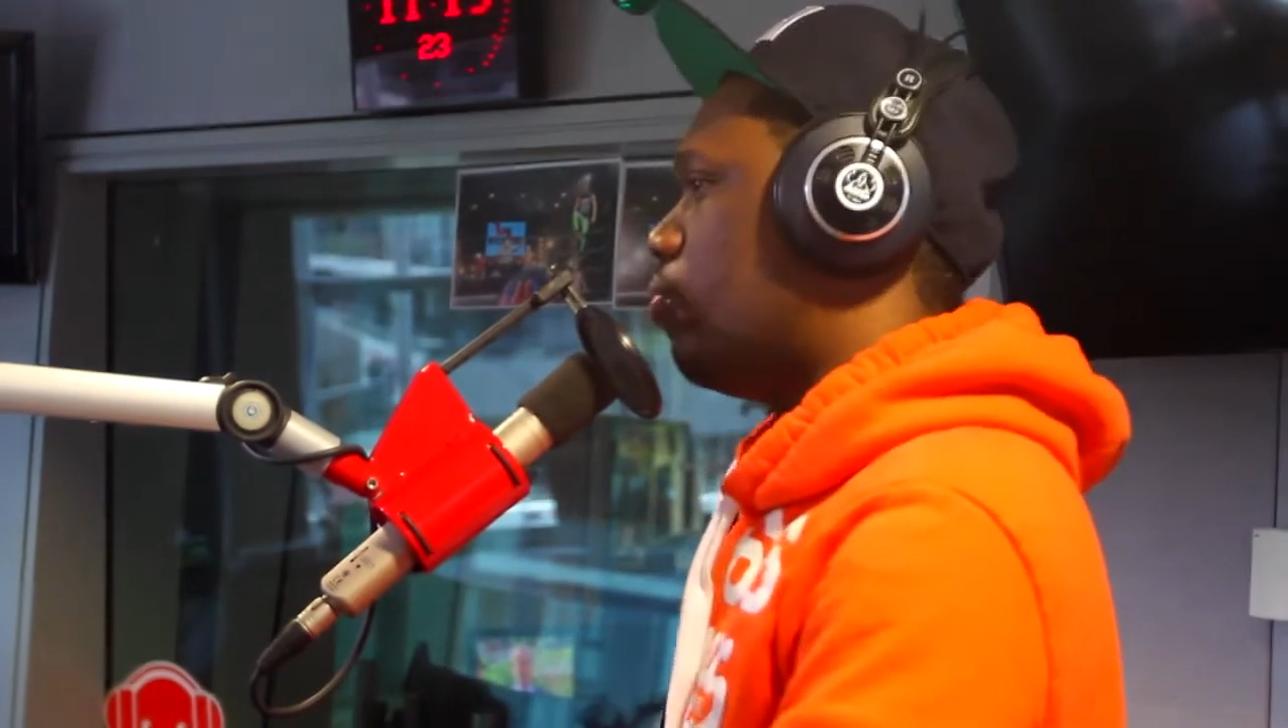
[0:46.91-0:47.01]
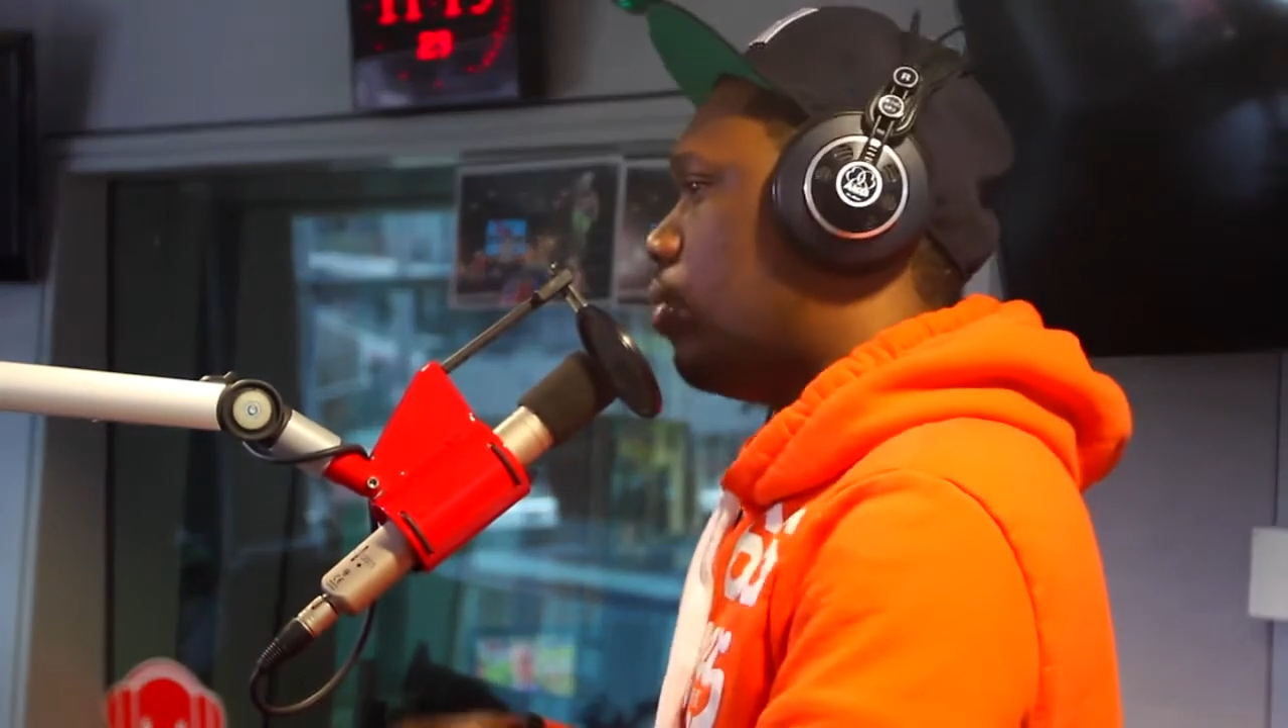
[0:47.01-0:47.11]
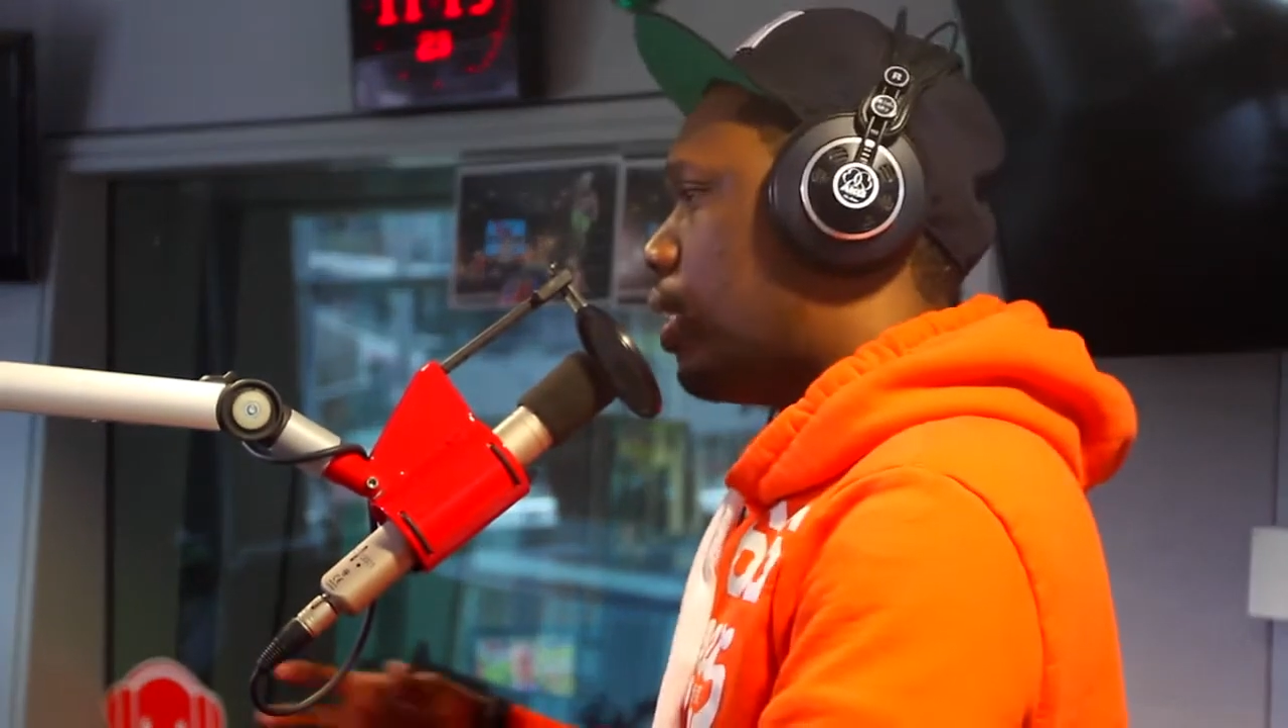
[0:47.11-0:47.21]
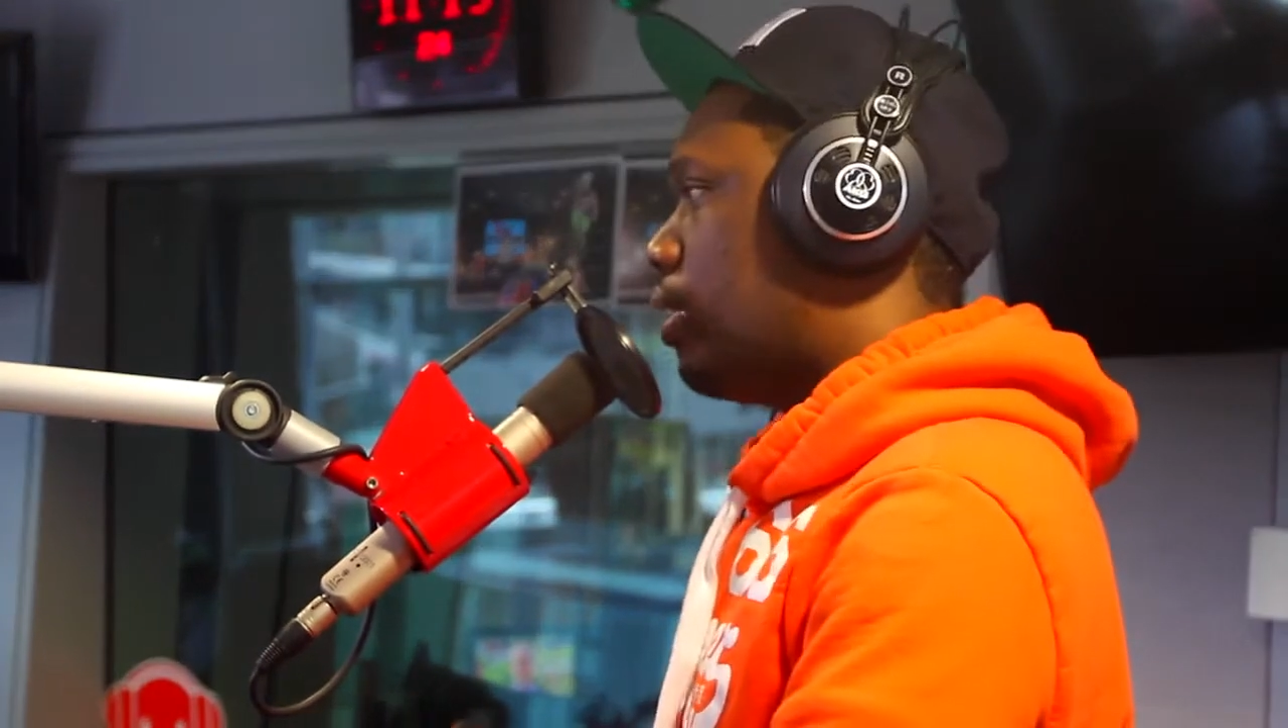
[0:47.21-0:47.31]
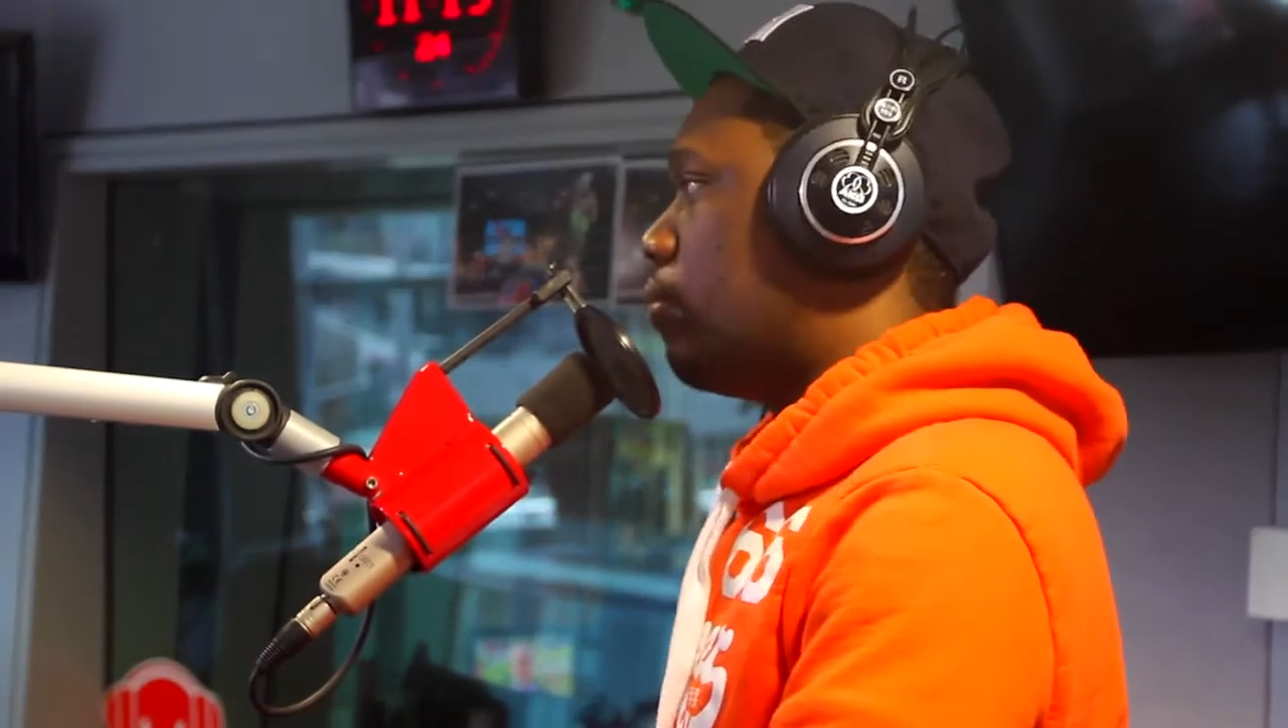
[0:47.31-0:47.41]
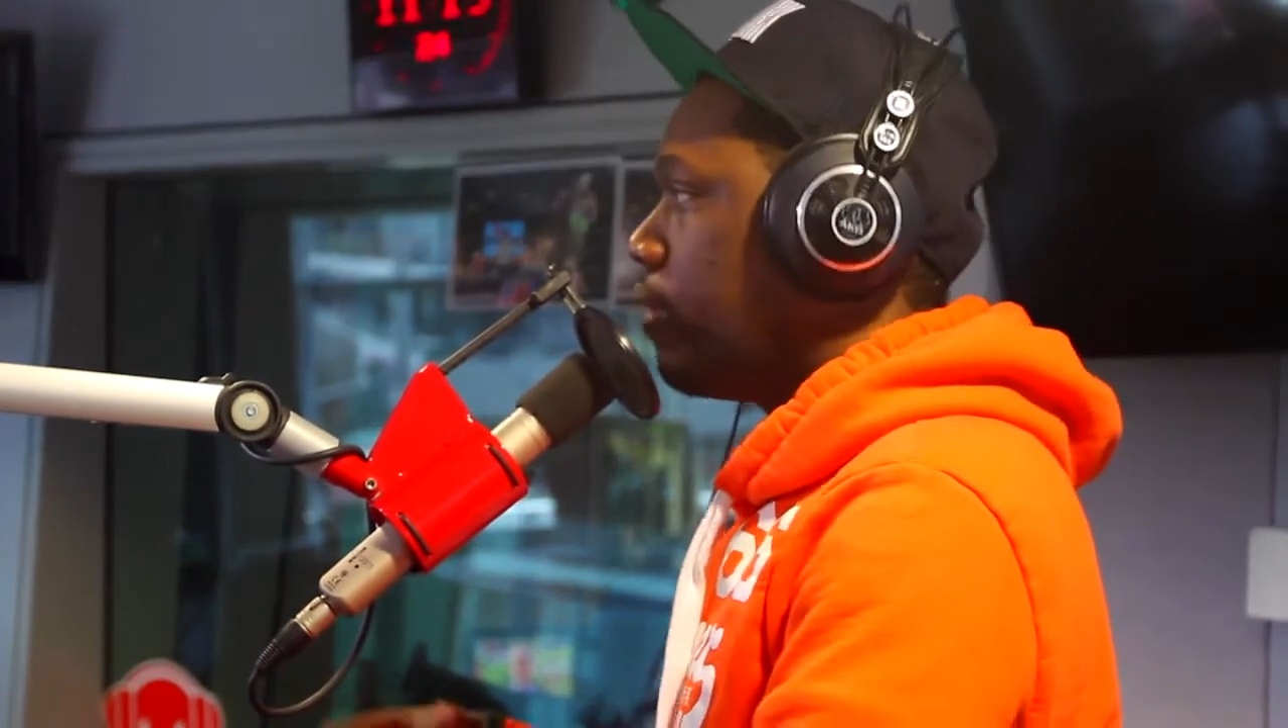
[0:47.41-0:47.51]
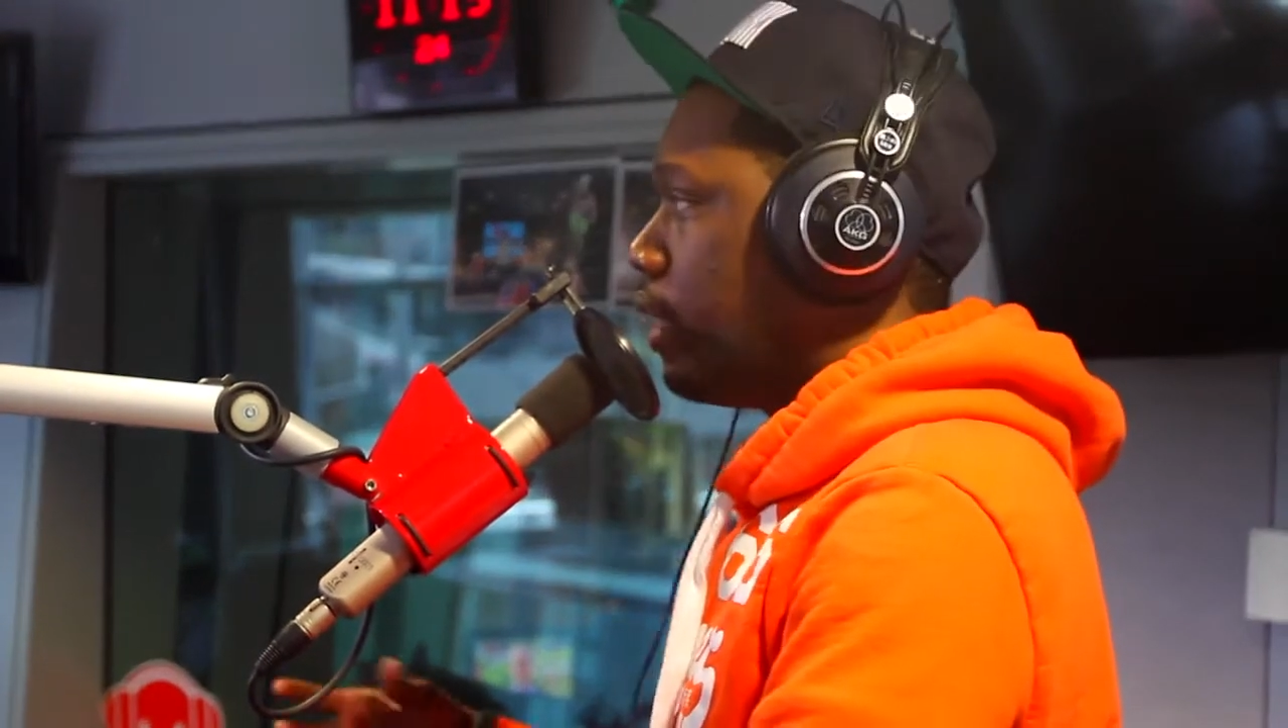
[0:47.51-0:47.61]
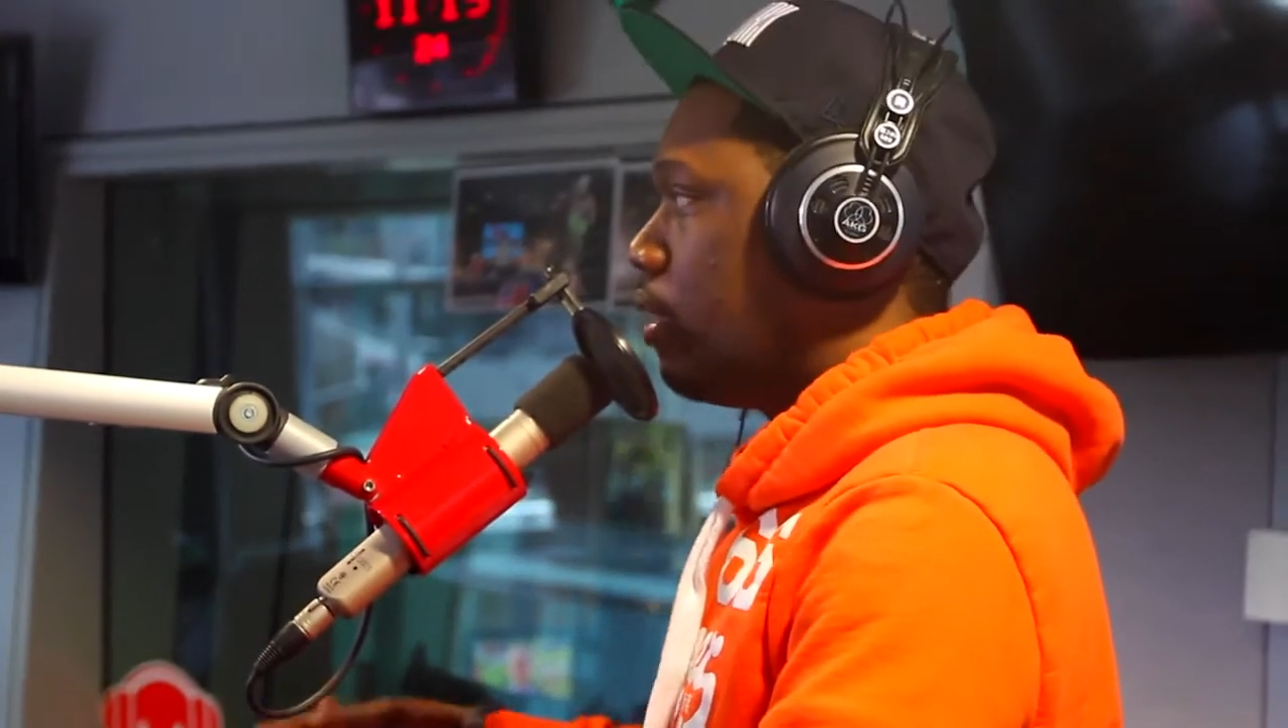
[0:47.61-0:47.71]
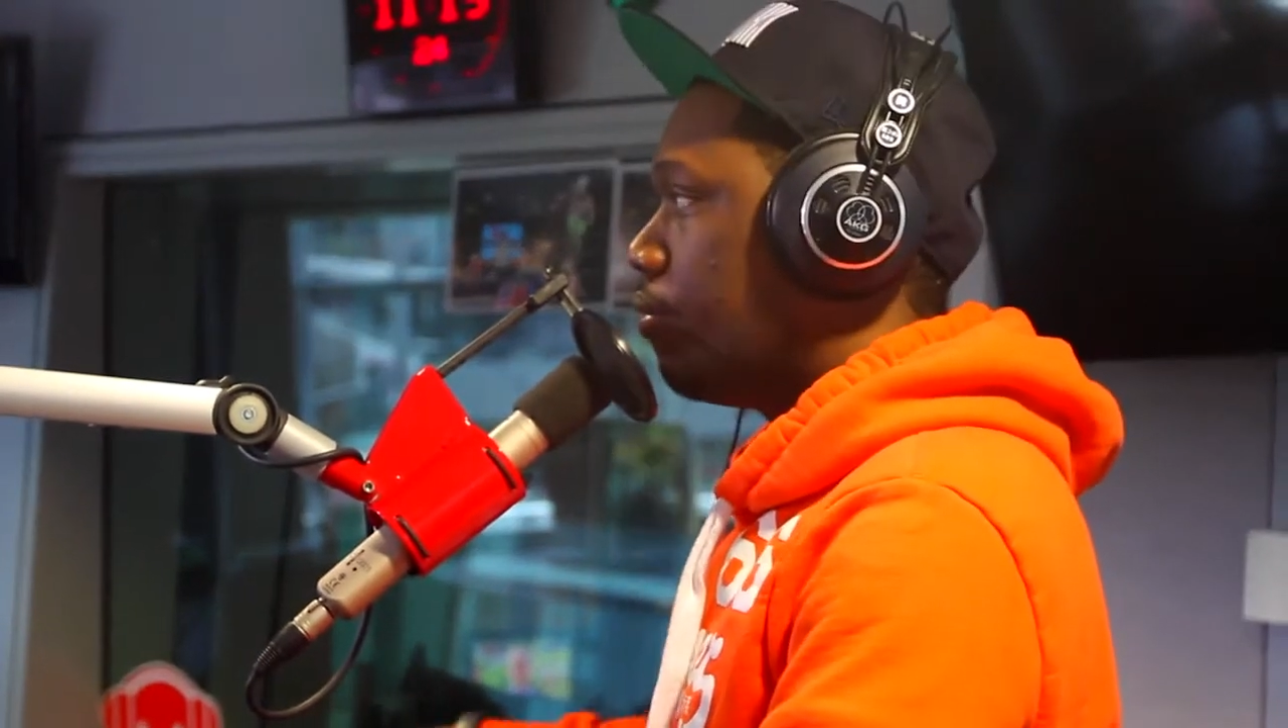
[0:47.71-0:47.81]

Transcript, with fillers: kind of find that